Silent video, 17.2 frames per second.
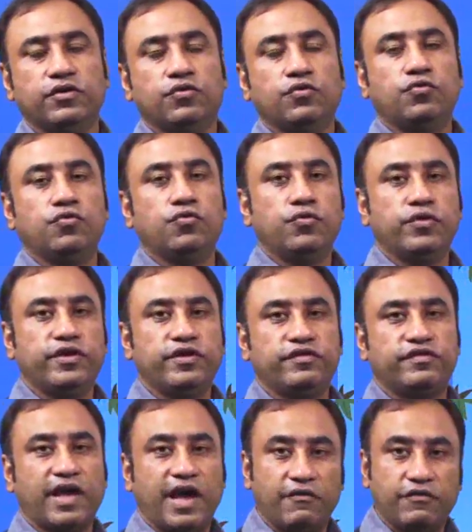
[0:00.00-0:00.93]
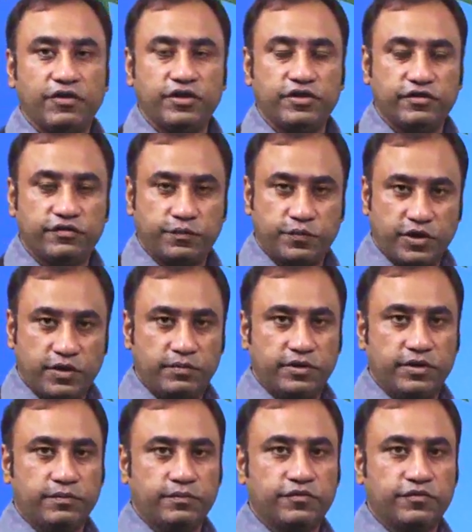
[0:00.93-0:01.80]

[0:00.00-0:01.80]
who is having this problem.